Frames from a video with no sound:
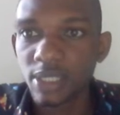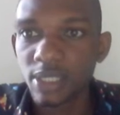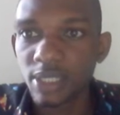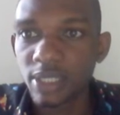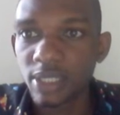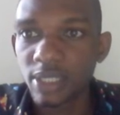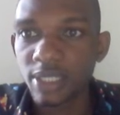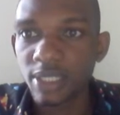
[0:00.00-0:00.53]

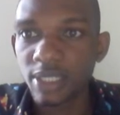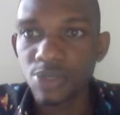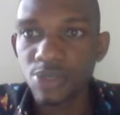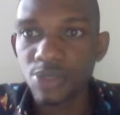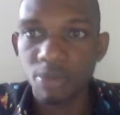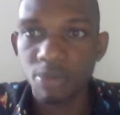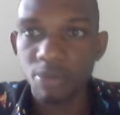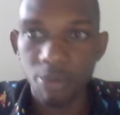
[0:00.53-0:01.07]
that
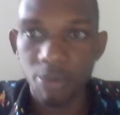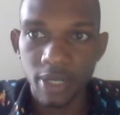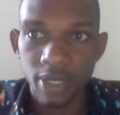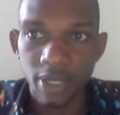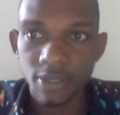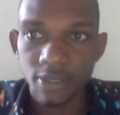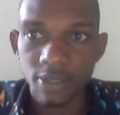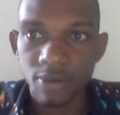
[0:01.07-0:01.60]
deals with
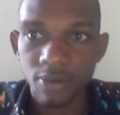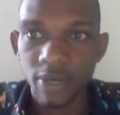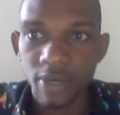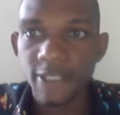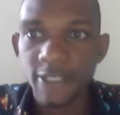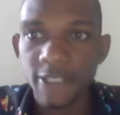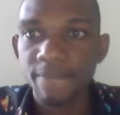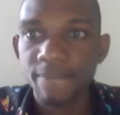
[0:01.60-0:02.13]
borders. All
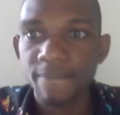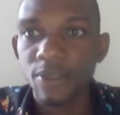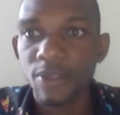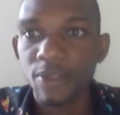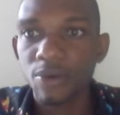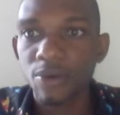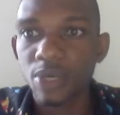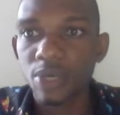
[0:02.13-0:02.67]
right,
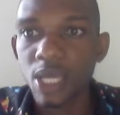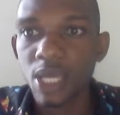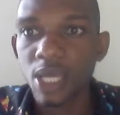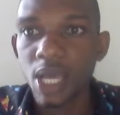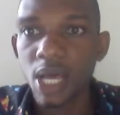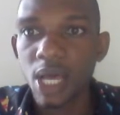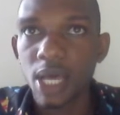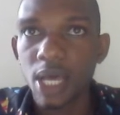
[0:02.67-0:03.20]
okay,
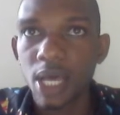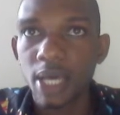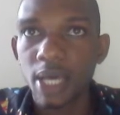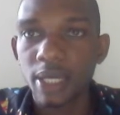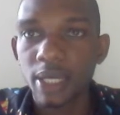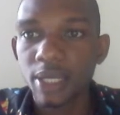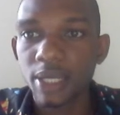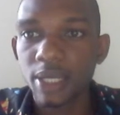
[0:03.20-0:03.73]
and
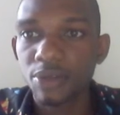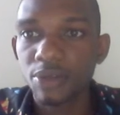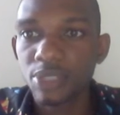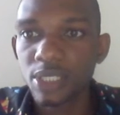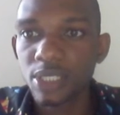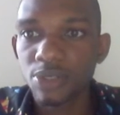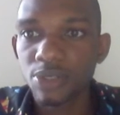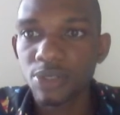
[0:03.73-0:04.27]
clicking on
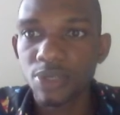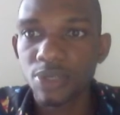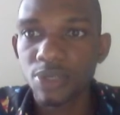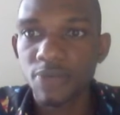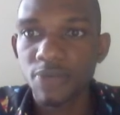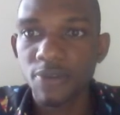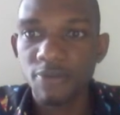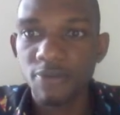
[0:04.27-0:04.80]
it is going to
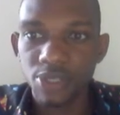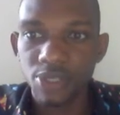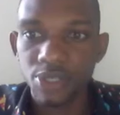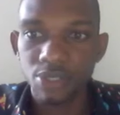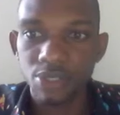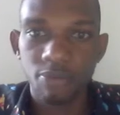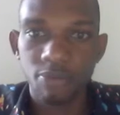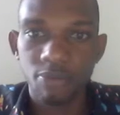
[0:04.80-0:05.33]
give you a
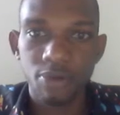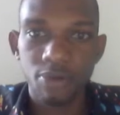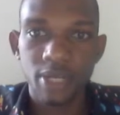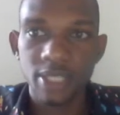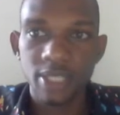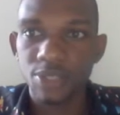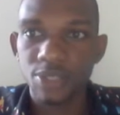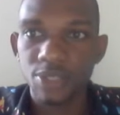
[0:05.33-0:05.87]
variation of
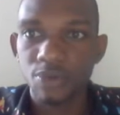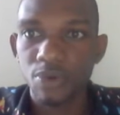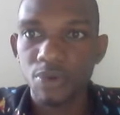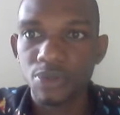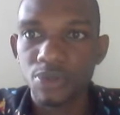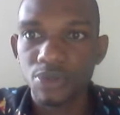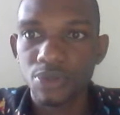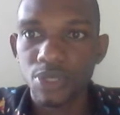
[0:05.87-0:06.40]
borders that you
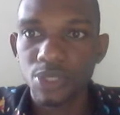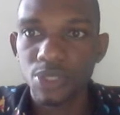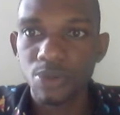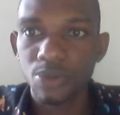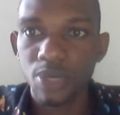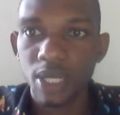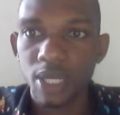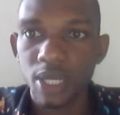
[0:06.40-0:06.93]
want. Okay, so
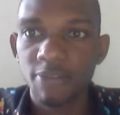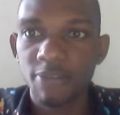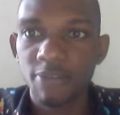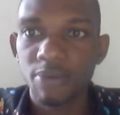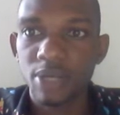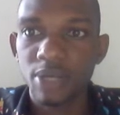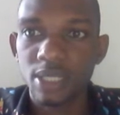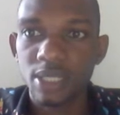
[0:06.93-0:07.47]
we can have
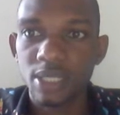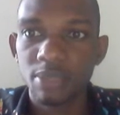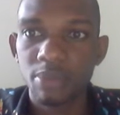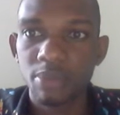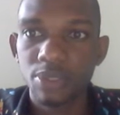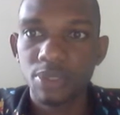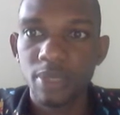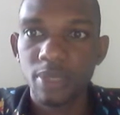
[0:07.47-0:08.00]
borders at the
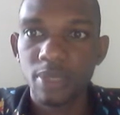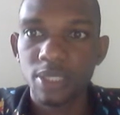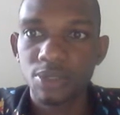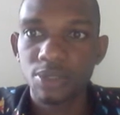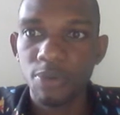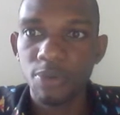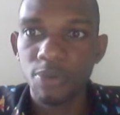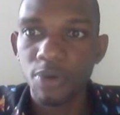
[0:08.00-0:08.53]
bottom, at the
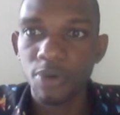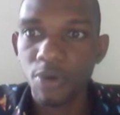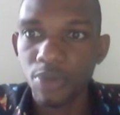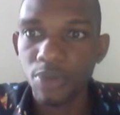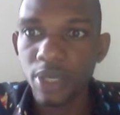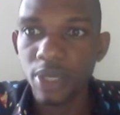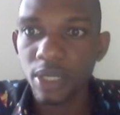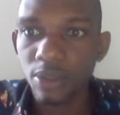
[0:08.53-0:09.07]
top, or
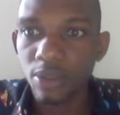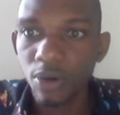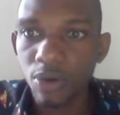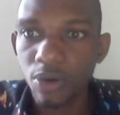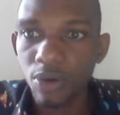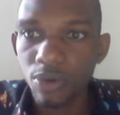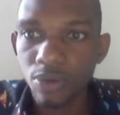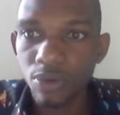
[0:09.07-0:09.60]
we can
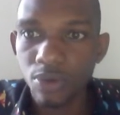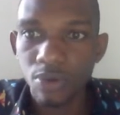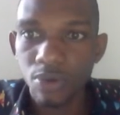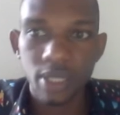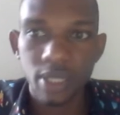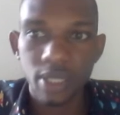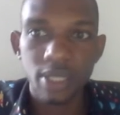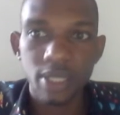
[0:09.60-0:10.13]
all go
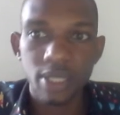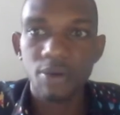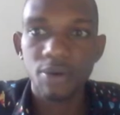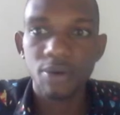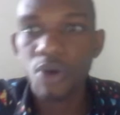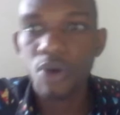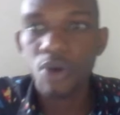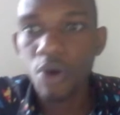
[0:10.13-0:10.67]
and click
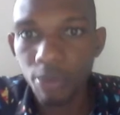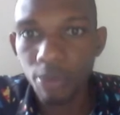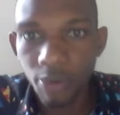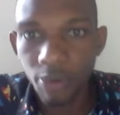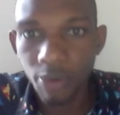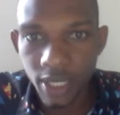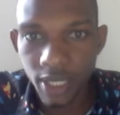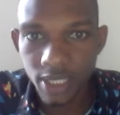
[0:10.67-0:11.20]
on all
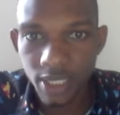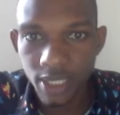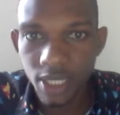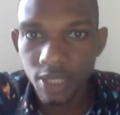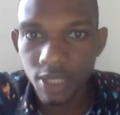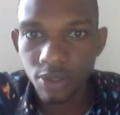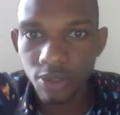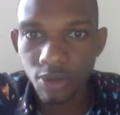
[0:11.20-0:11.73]
borders.
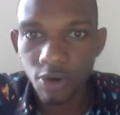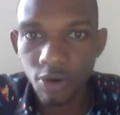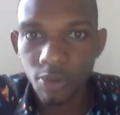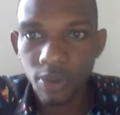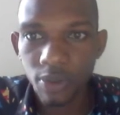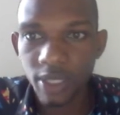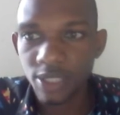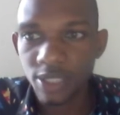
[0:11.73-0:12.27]
Clicking on all
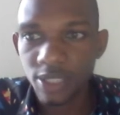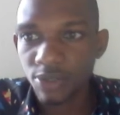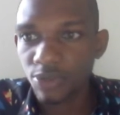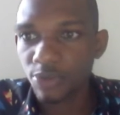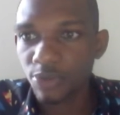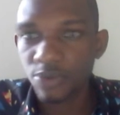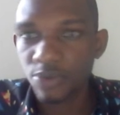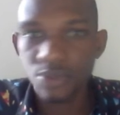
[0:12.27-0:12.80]
borders is going
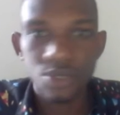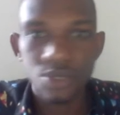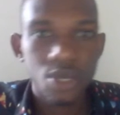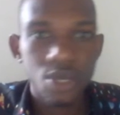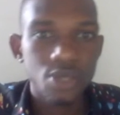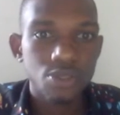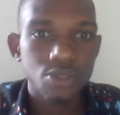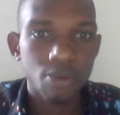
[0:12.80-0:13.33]
to put
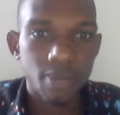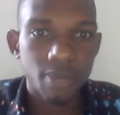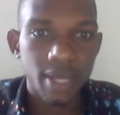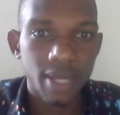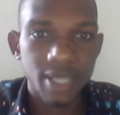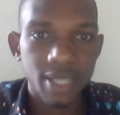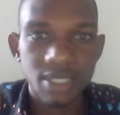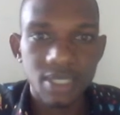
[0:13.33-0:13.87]
some
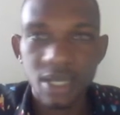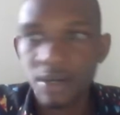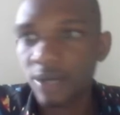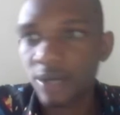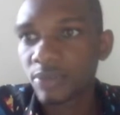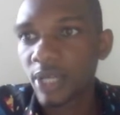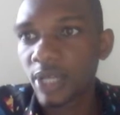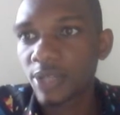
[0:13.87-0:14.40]
lines
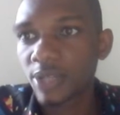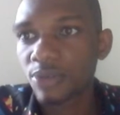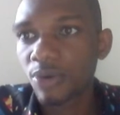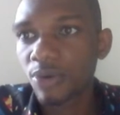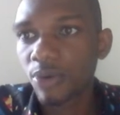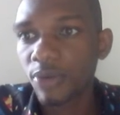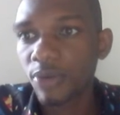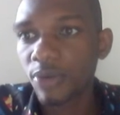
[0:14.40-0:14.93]
around that.
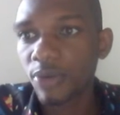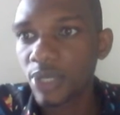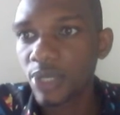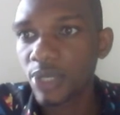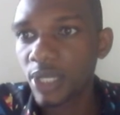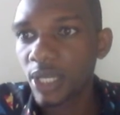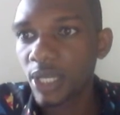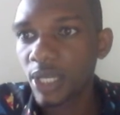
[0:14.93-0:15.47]
So if
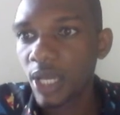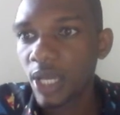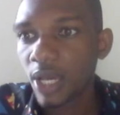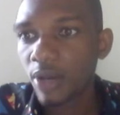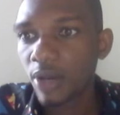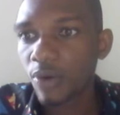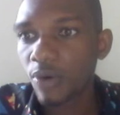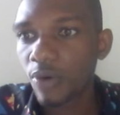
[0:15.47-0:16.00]
we
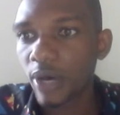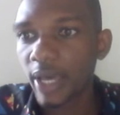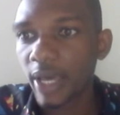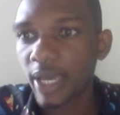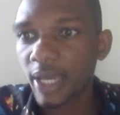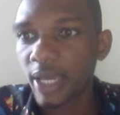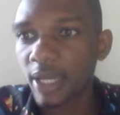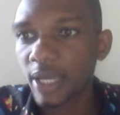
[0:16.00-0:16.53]
go
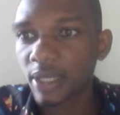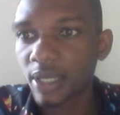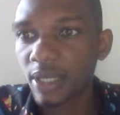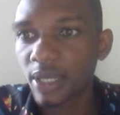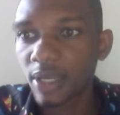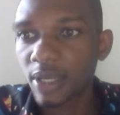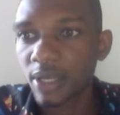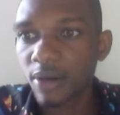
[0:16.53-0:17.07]
ahead and
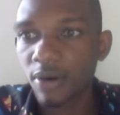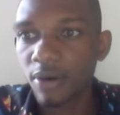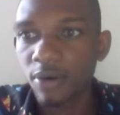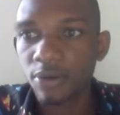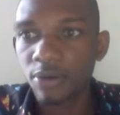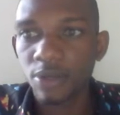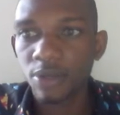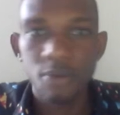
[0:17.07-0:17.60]
click
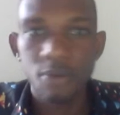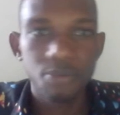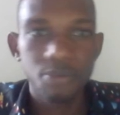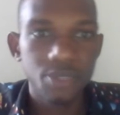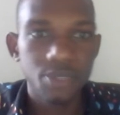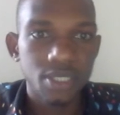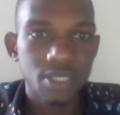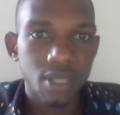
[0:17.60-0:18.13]
on
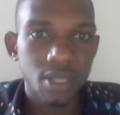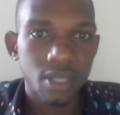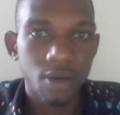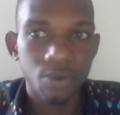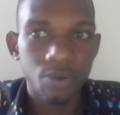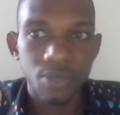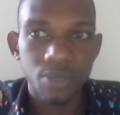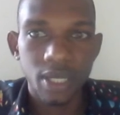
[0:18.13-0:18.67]
print
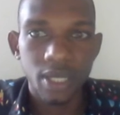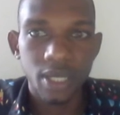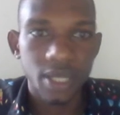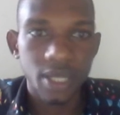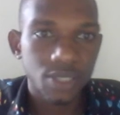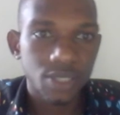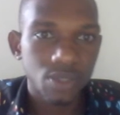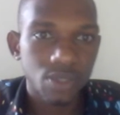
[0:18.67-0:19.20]
now, we can
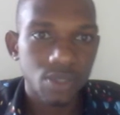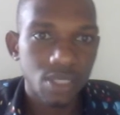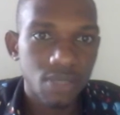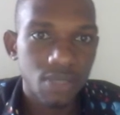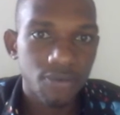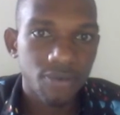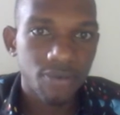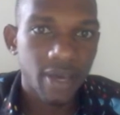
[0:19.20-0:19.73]
actually
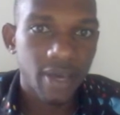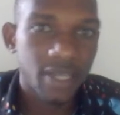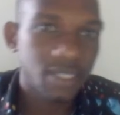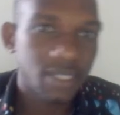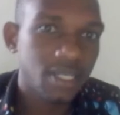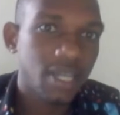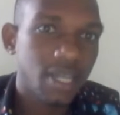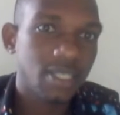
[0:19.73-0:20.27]
find
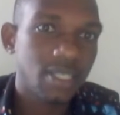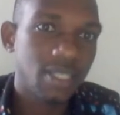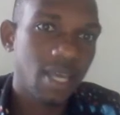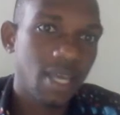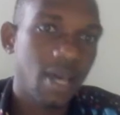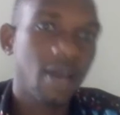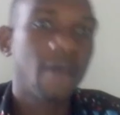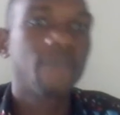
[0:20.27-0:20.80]
that,
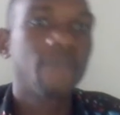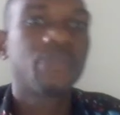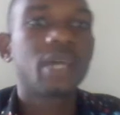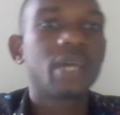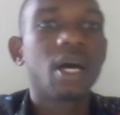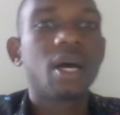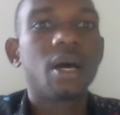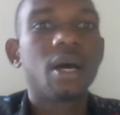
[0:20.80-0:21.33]
yeah,
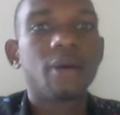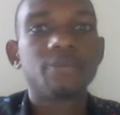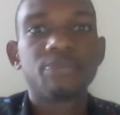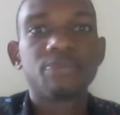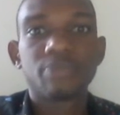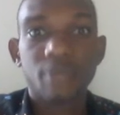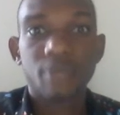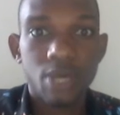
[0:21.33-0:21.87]

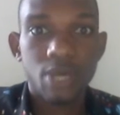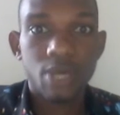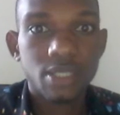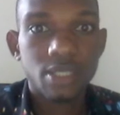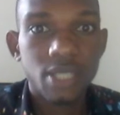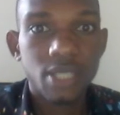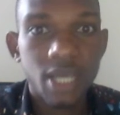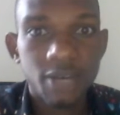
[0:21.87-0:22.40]
we
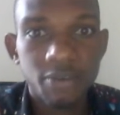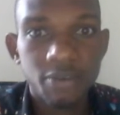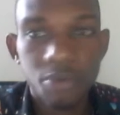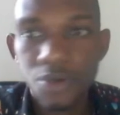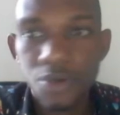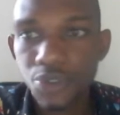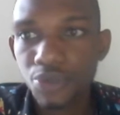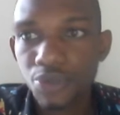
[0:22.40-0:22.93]
actually have a
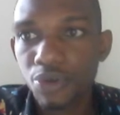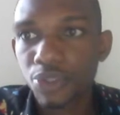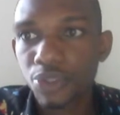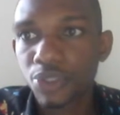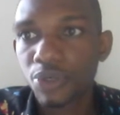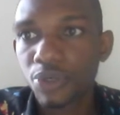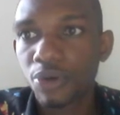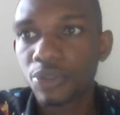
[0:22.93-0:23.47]
more
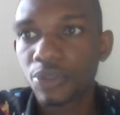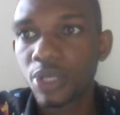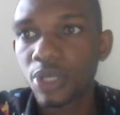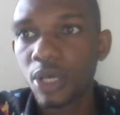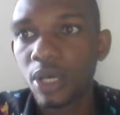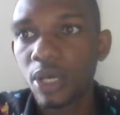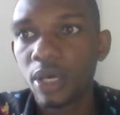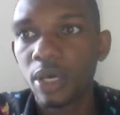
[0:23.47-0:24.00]
structured
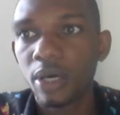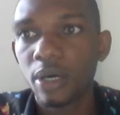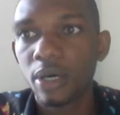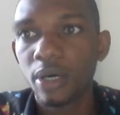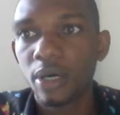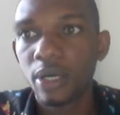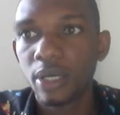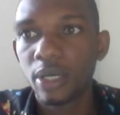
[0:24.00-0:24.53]

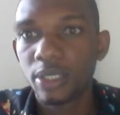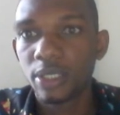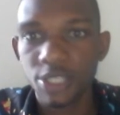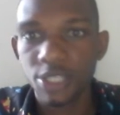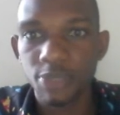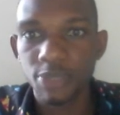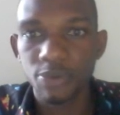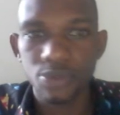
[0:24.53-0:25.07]

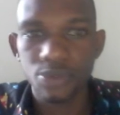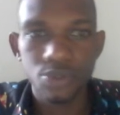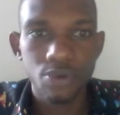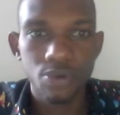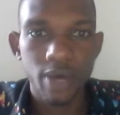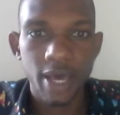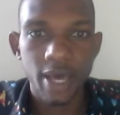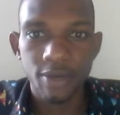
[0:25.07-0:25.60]
table.
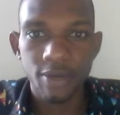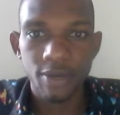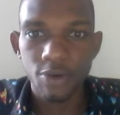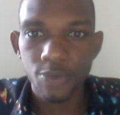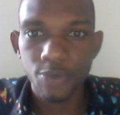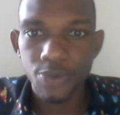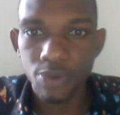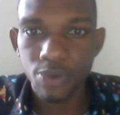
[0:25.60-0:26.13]
So I
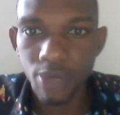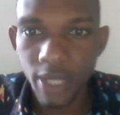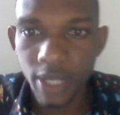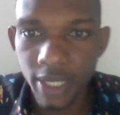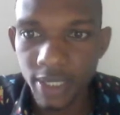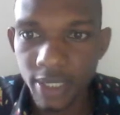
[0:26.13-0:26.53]
hope you learned